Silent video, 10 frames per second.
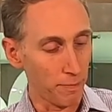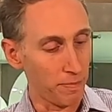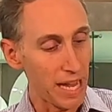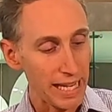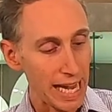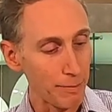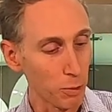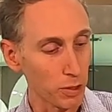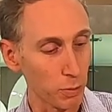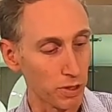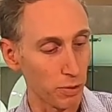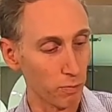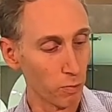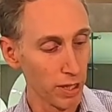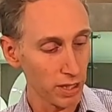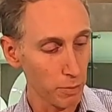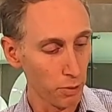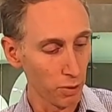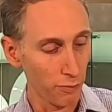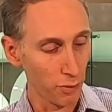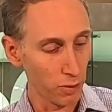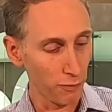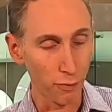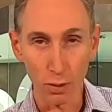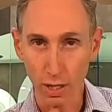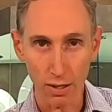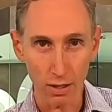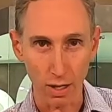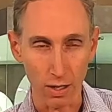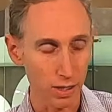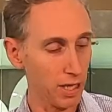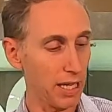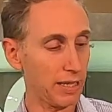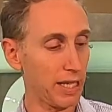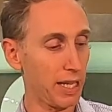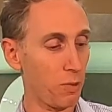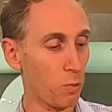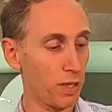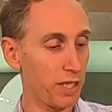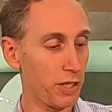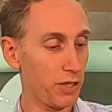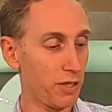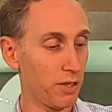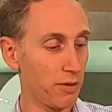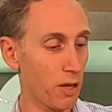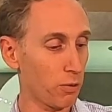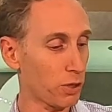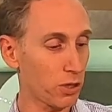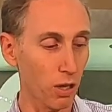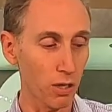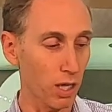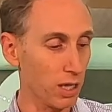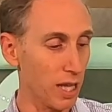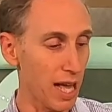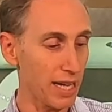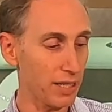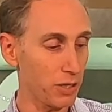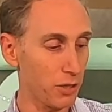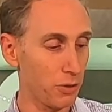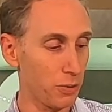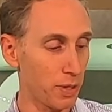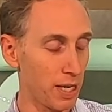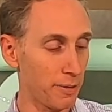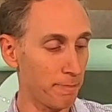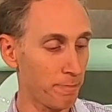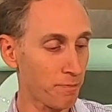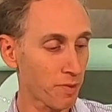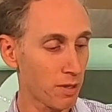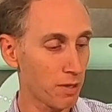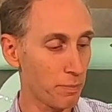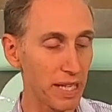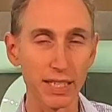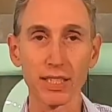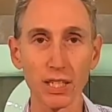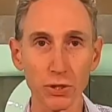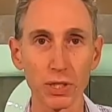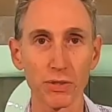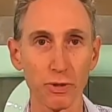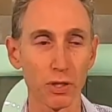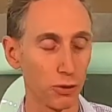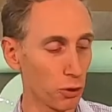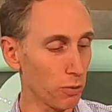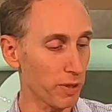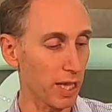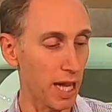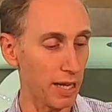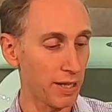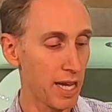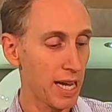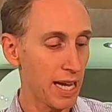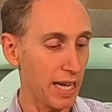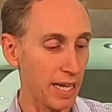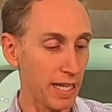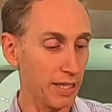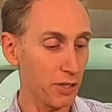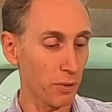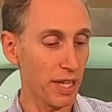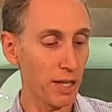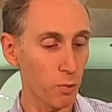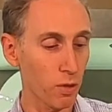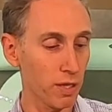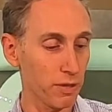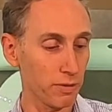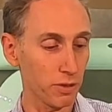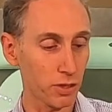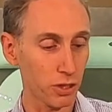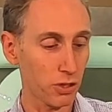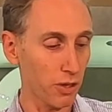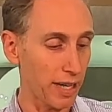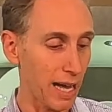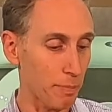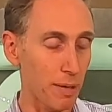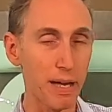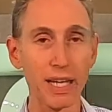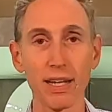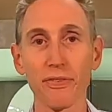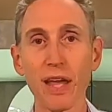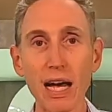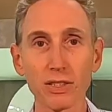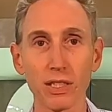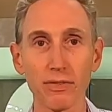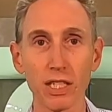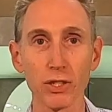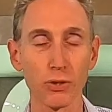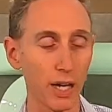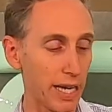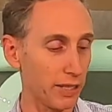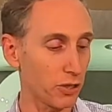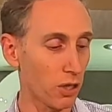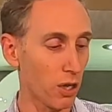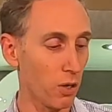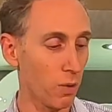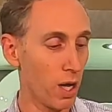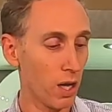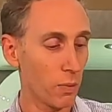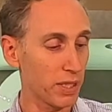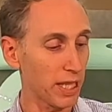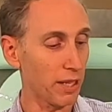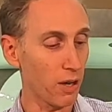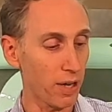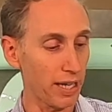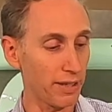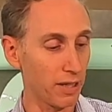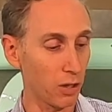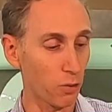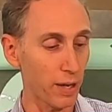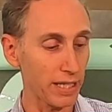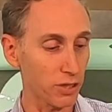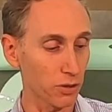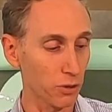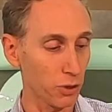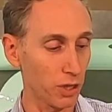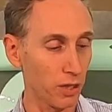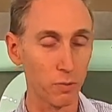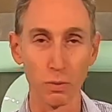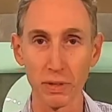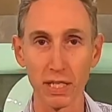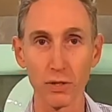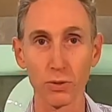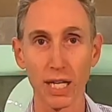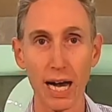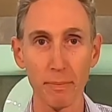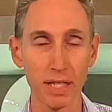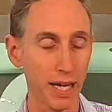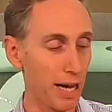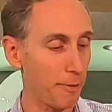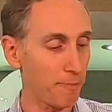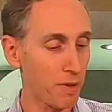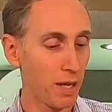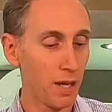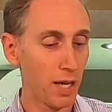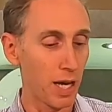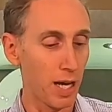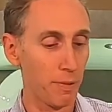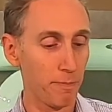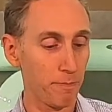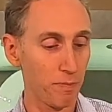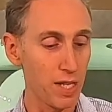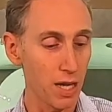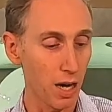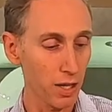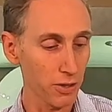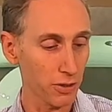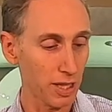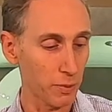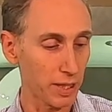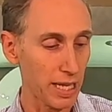they came to us with some really beautiful full color art, and they wanted to, start a line to be accessories for their jewelry line. And, they didn't want to start out by making 1,000 of these trays. So we said, okay, a great solution would be to use CopyCal. The other thing with